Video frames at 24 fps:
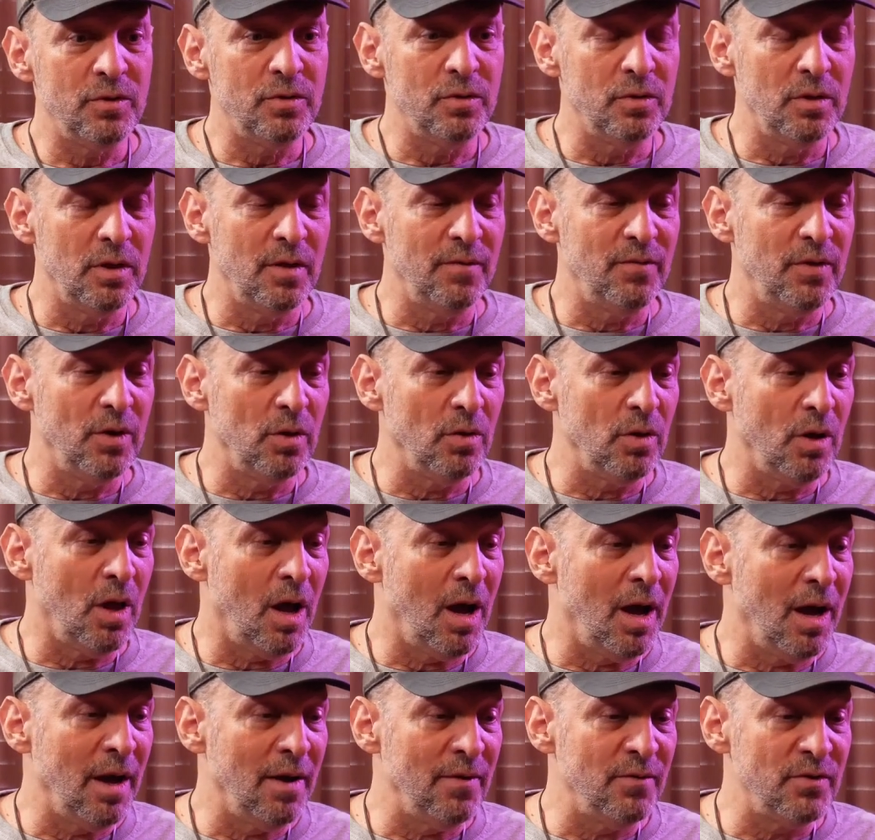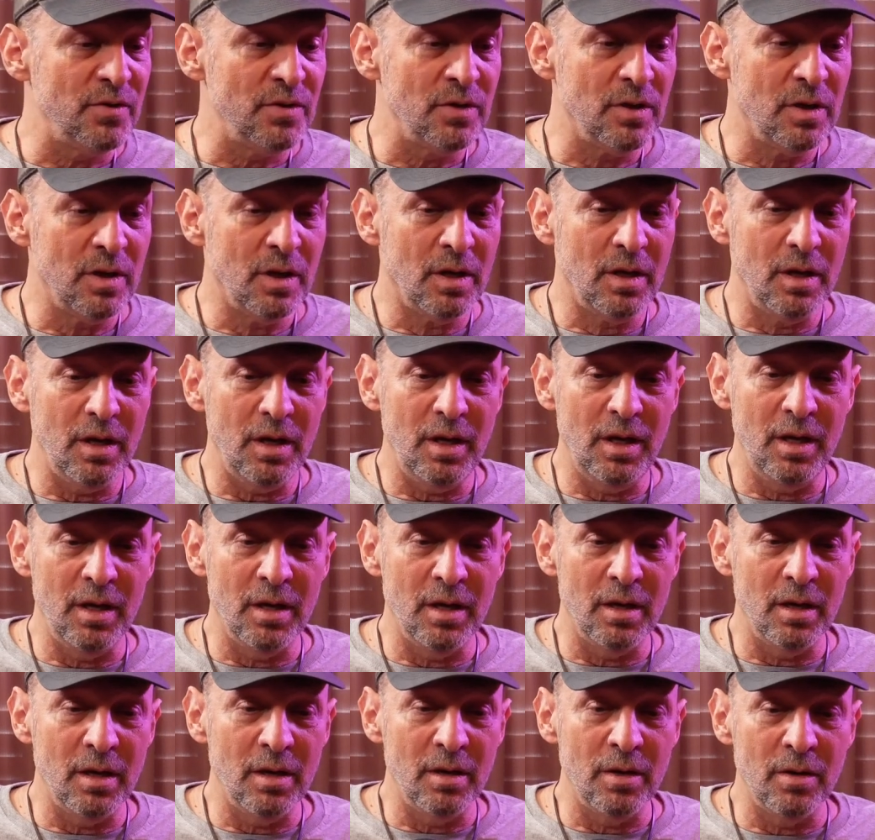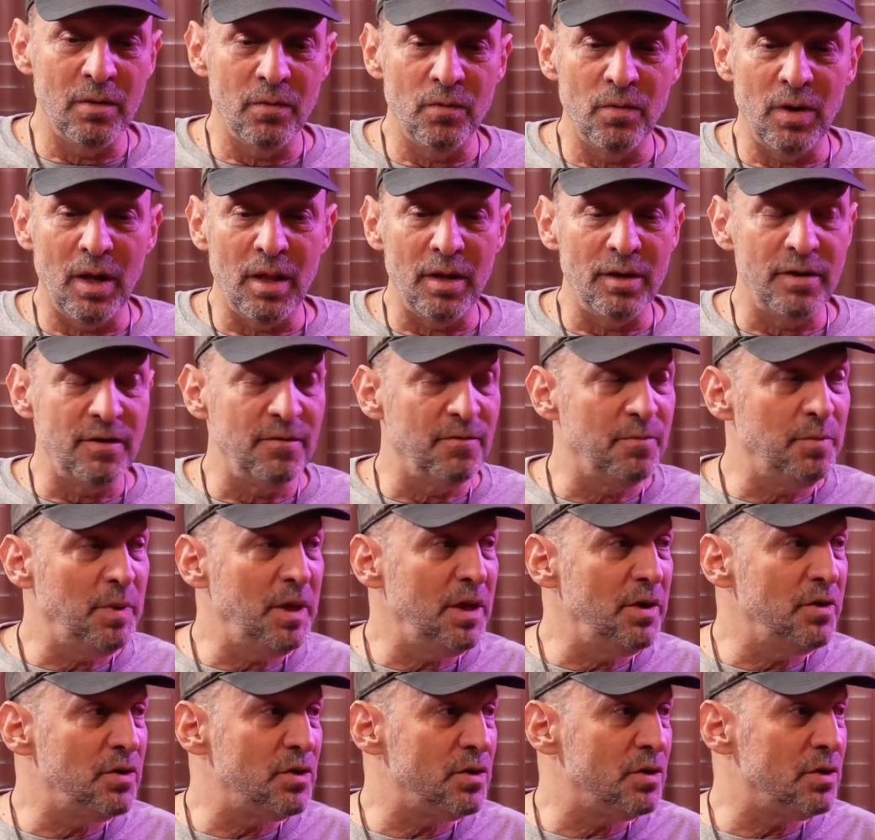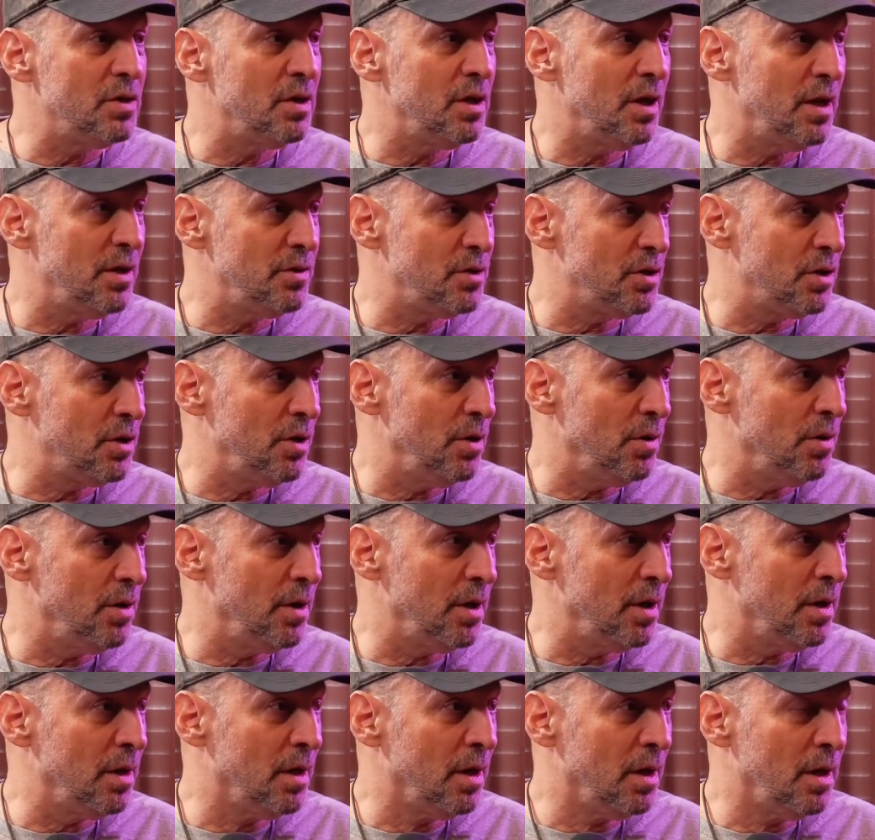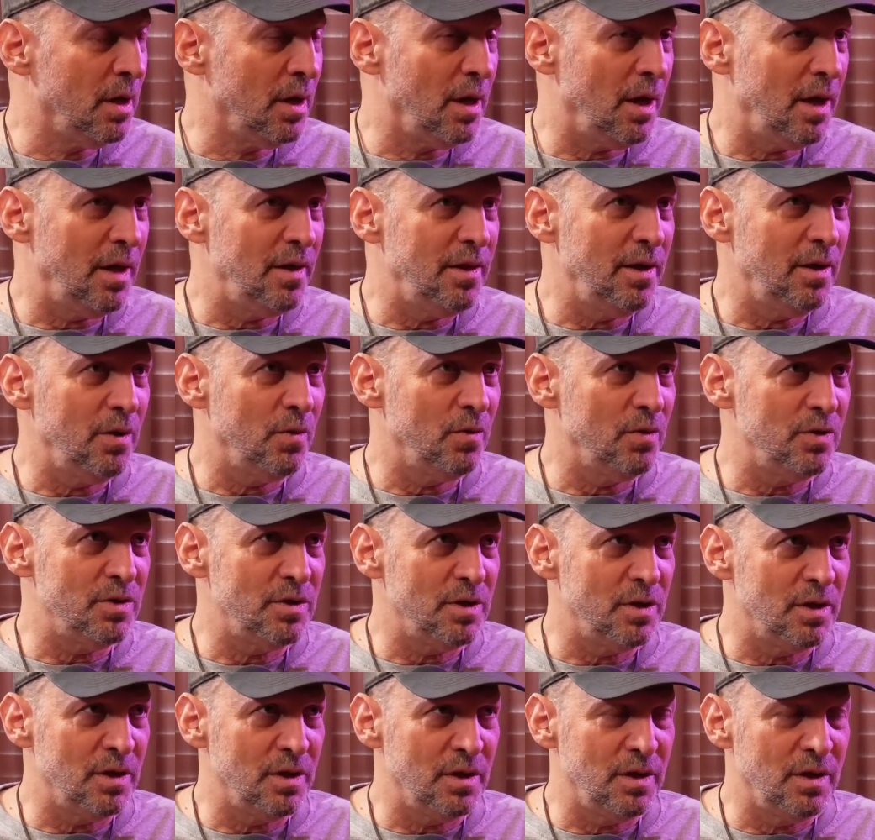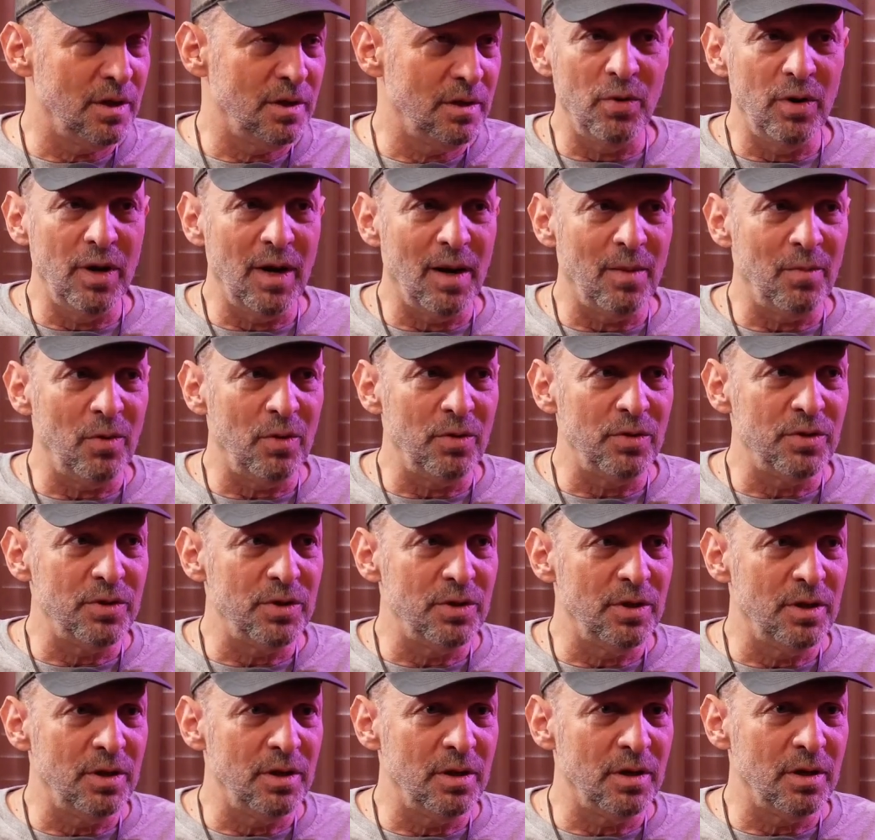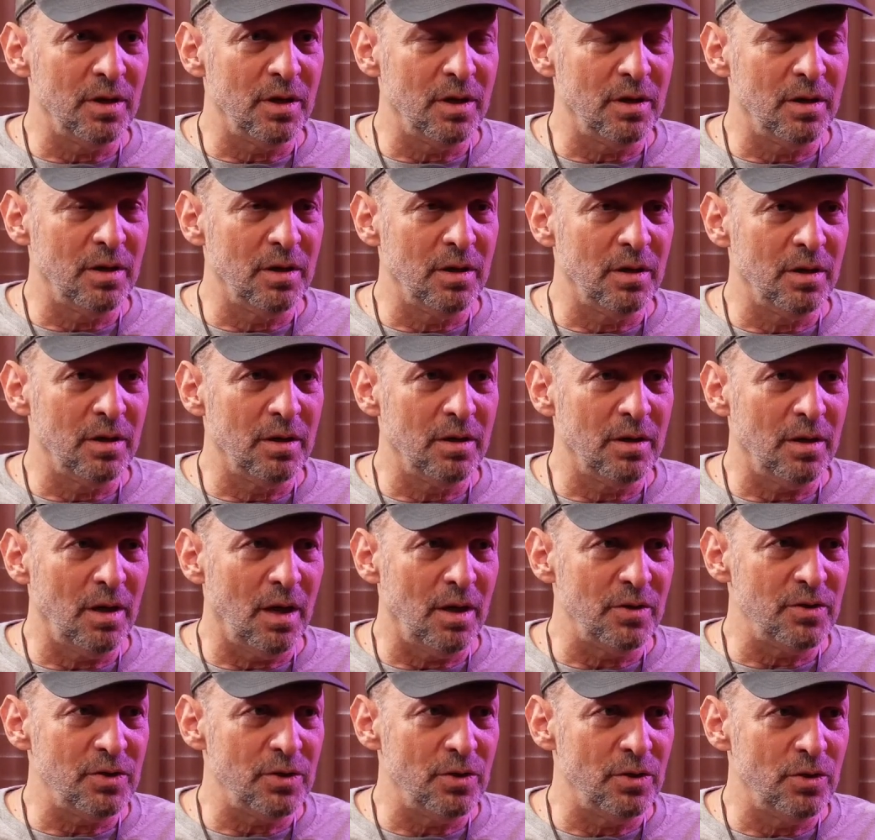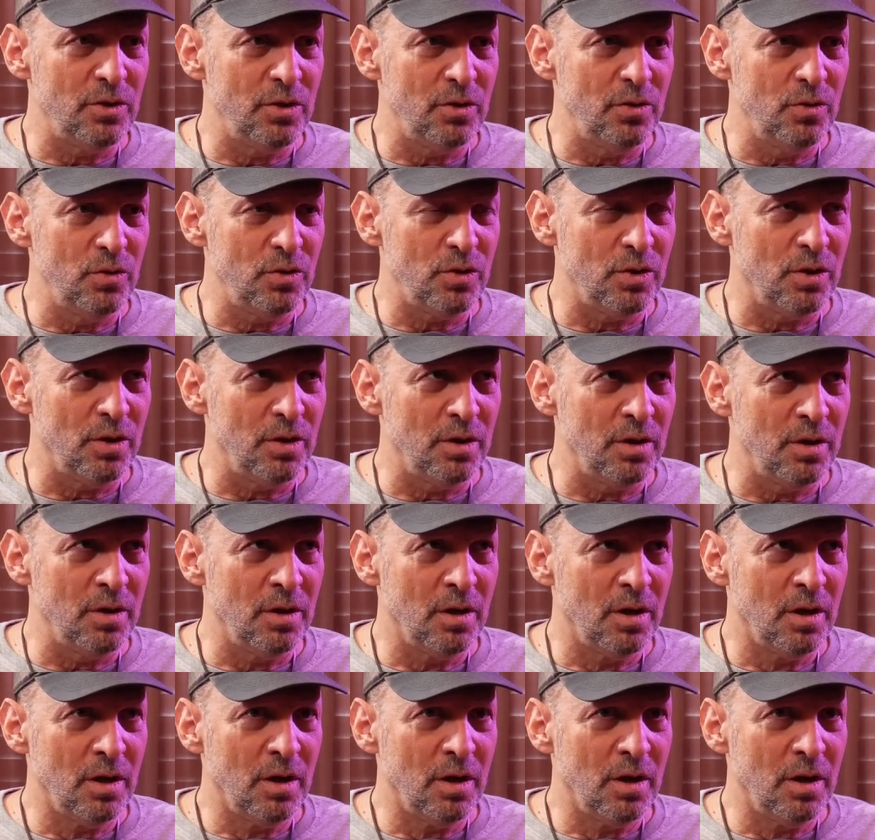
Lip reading: live their lives in relative peace and security. I think it was in the preamble to the Constitution.